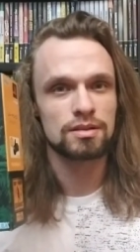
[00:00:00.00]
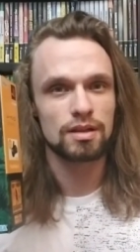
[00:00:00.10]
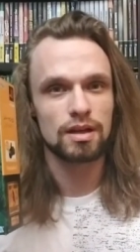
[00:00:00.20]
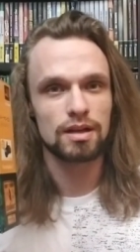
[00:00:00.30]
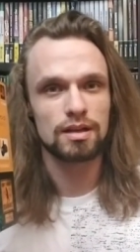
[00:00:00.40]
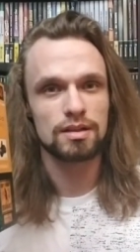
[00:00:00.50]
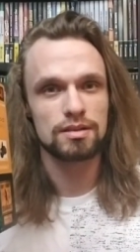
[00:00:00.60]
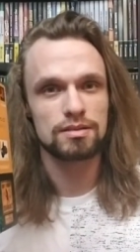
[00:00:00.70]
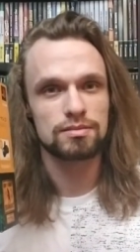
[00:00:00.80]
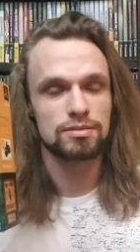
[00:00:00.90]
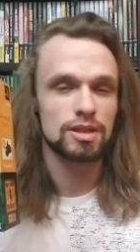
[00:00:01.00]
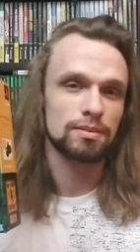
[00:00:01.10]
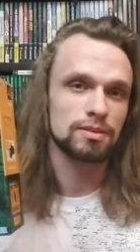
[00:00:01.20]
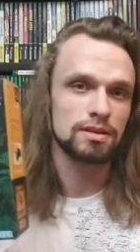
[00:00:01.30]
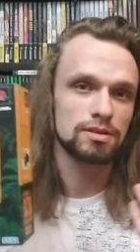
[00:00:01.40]
uh,
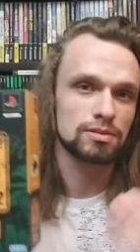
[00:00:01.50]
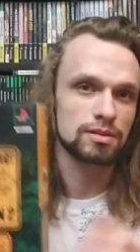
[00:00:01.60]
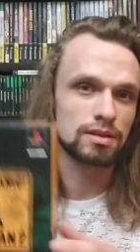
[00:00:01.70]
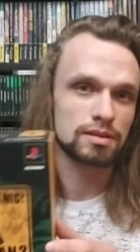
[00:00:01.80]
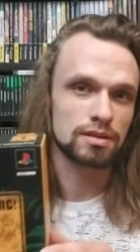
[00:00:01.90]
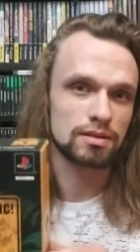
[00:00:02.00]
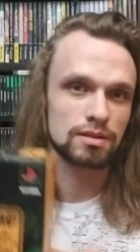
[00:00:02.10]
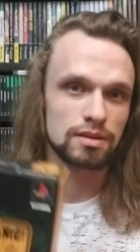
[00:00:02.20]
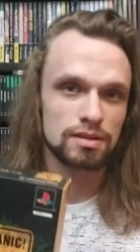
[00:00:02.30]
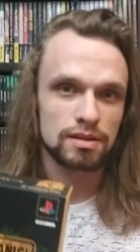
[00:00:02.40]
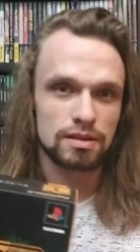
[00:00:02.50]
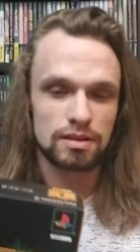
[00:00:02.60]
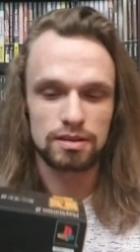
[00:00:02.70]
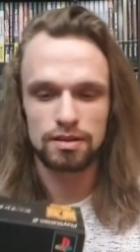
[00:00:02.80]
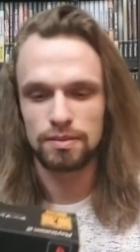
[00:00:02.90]
Japanese release, of course. It
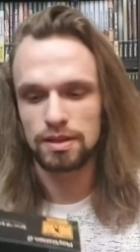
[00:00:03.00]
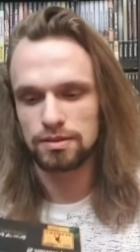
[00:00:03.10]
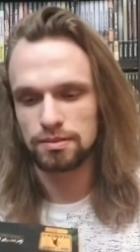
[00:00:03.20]
didn't come out in